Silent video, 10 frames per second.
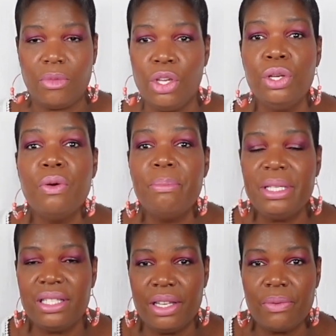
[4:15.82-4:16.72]
you know,
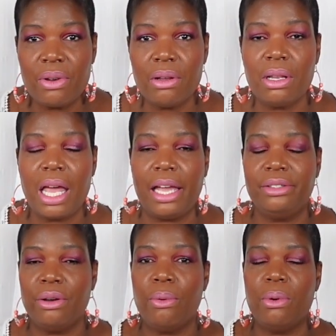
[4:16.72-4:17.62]
material. I
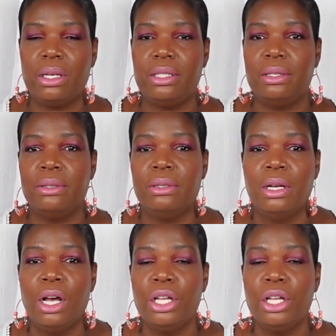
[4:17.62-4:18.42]
don't want to,